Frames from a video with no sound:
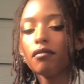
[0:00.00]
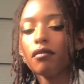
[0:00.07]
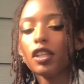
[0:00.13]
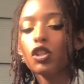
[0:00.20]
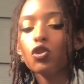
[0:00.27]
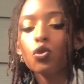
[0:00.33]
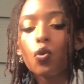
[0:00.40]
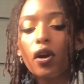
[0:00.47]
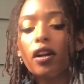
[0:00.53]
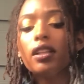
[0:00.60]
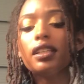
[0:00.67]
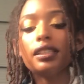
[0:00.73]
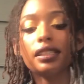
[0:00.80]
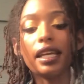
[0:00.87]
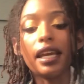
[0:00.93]
Squirrel
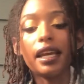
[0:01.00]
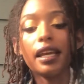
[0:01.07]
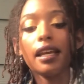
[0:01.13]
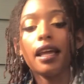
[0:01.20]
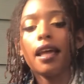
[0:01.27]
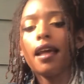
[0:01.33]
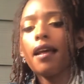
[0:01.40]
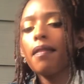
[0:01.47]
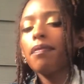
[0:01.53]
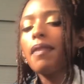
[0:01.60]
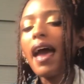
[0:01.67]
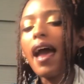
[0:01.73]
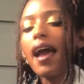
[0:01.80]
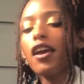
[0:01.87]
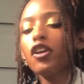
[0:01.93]
is saying
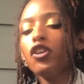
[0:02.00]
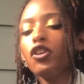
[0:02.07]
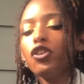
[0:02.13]
that